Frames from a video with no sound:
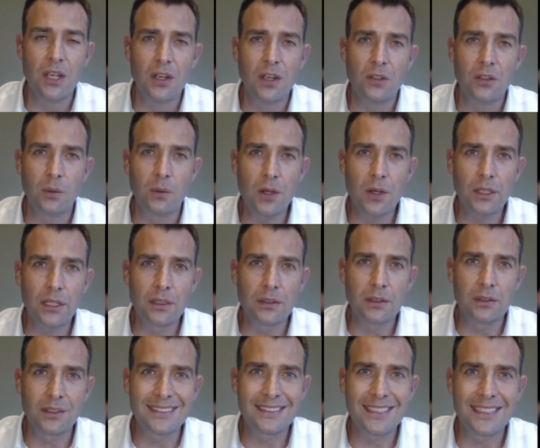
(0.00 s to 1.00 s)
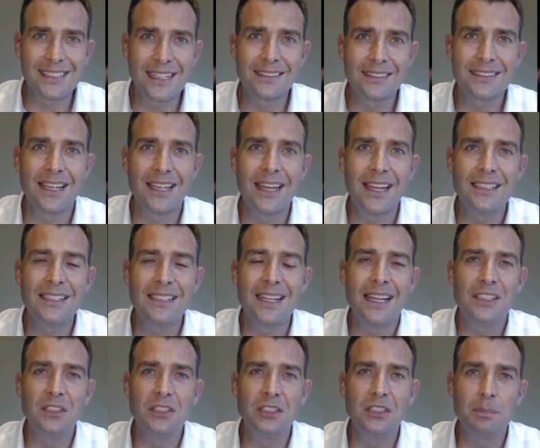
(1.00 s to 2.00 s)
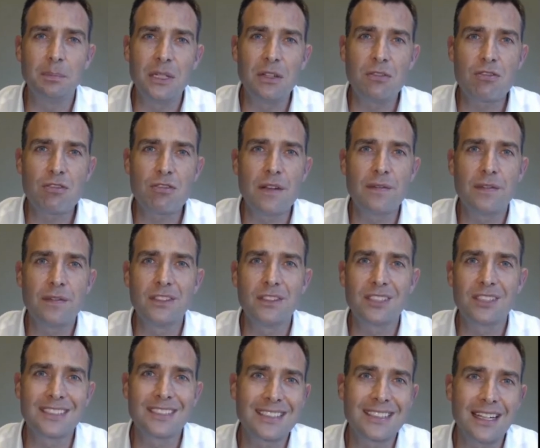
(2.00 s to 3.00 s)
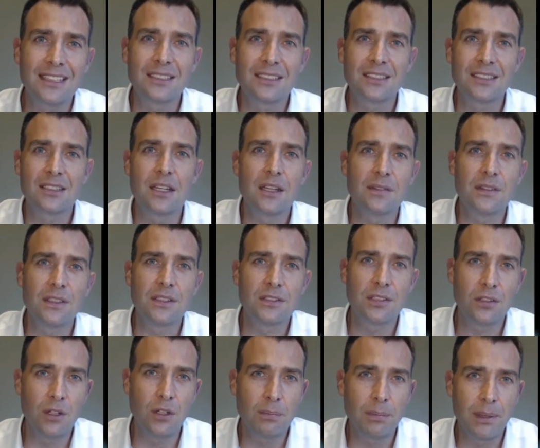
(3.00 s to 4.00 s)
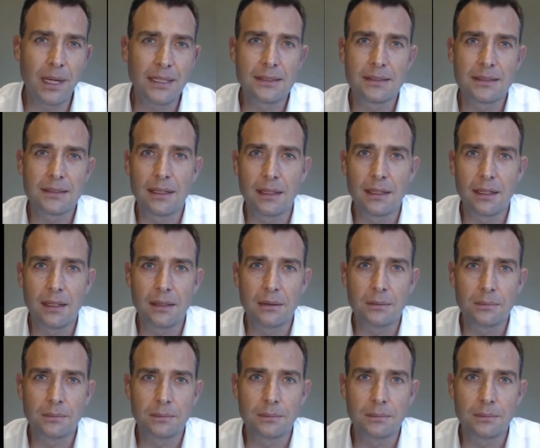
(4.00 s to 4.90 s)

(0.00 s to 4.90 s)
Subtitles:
You're working on the sell side and you should be driven to sell a service to your buy side client.